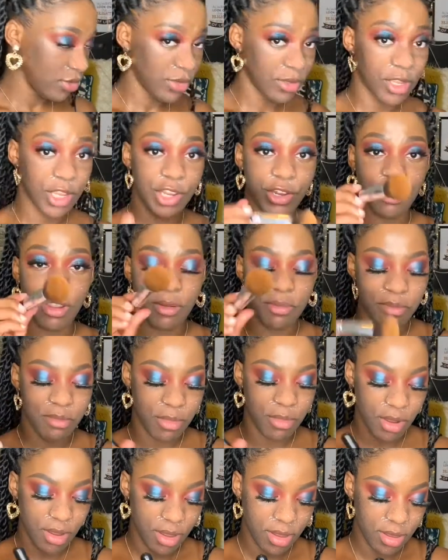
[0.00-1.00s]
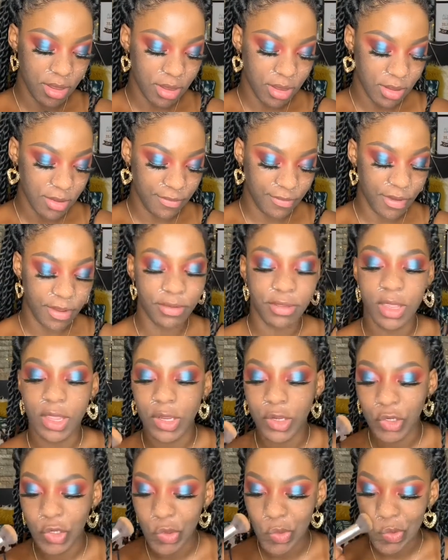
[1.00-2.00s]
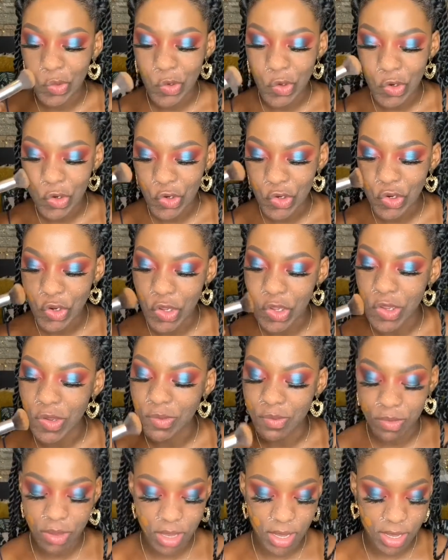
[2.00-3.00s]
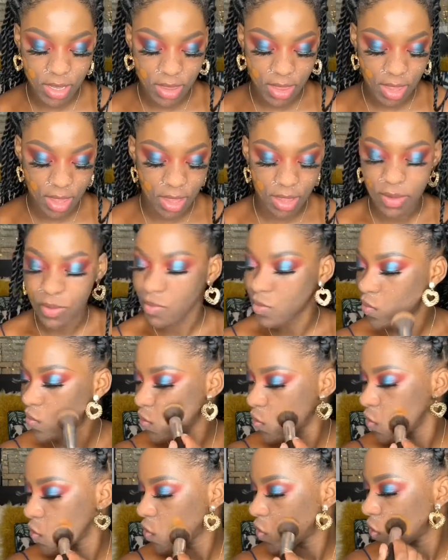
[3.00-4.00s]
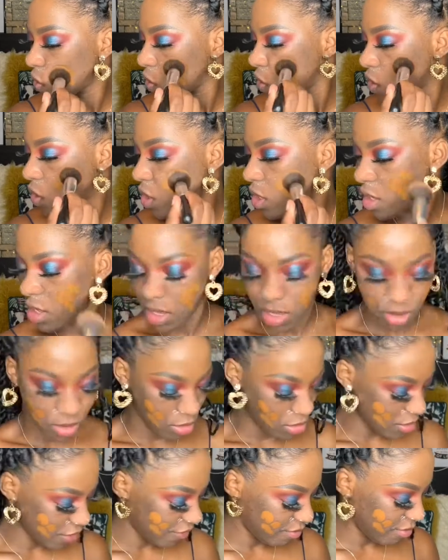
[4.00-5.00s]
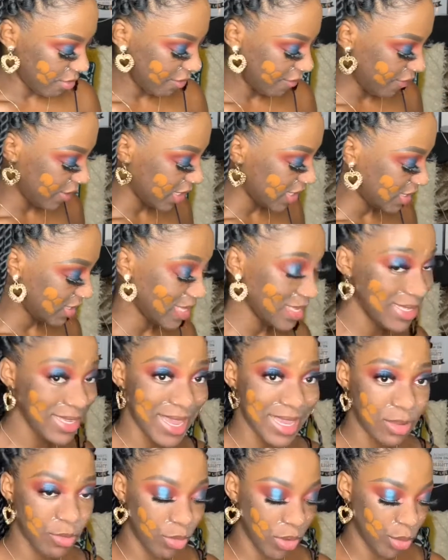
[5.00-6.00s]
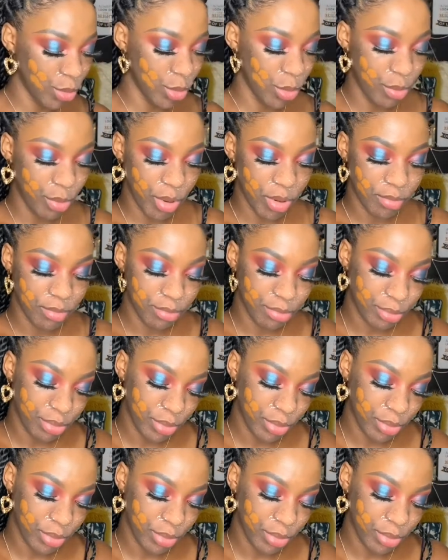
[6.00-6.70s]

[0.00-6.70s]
gonna grab my foundation brush and apply that all over my face. Let's add one more pump.